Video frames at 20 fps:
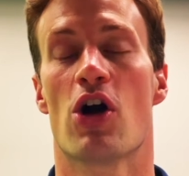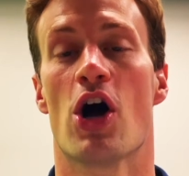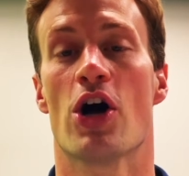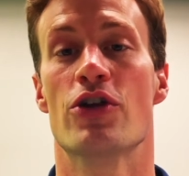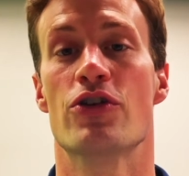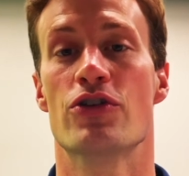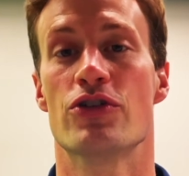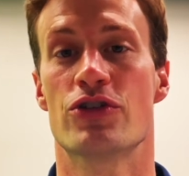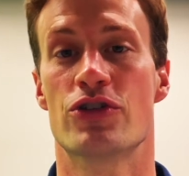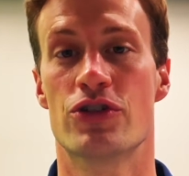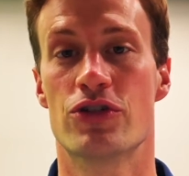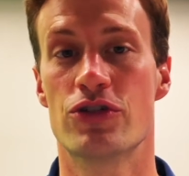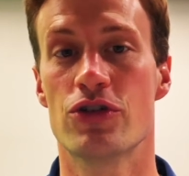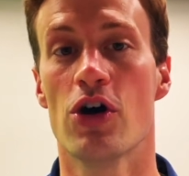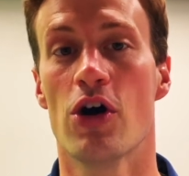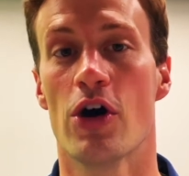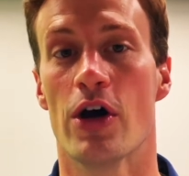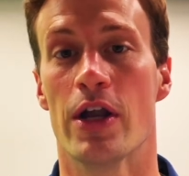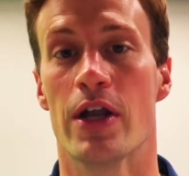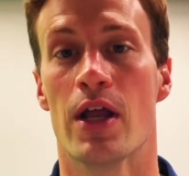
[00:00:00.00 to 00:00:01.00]

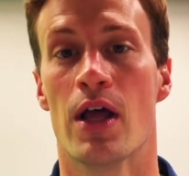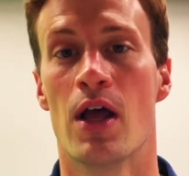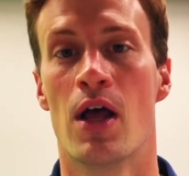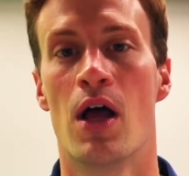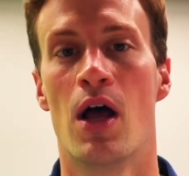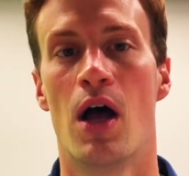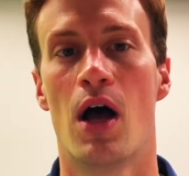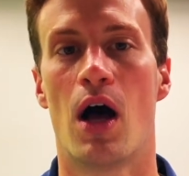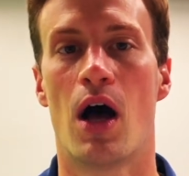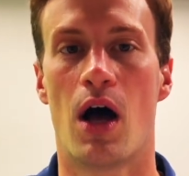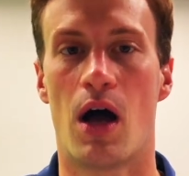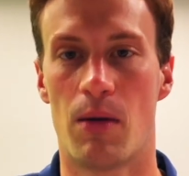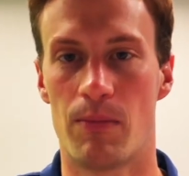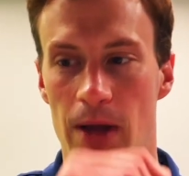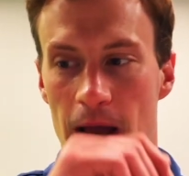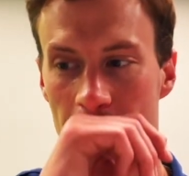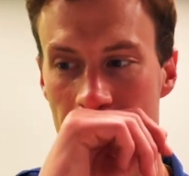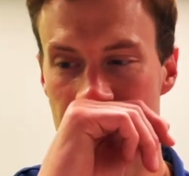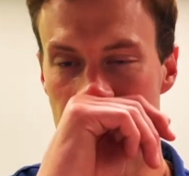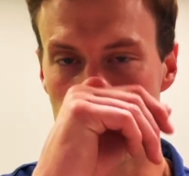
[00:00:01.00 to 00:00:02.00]
understood um,
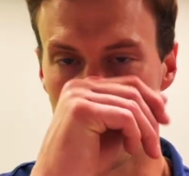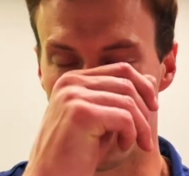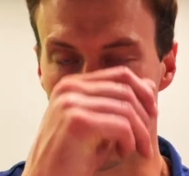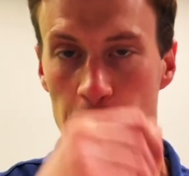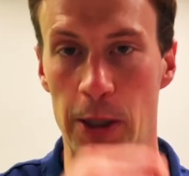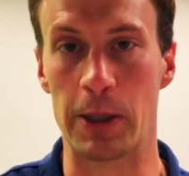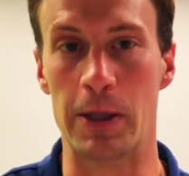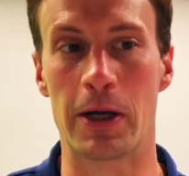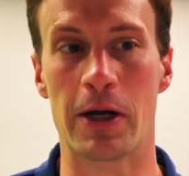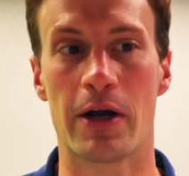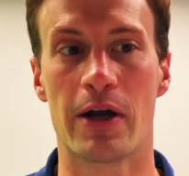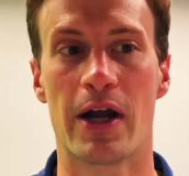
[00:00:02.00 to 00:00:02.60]
as a learner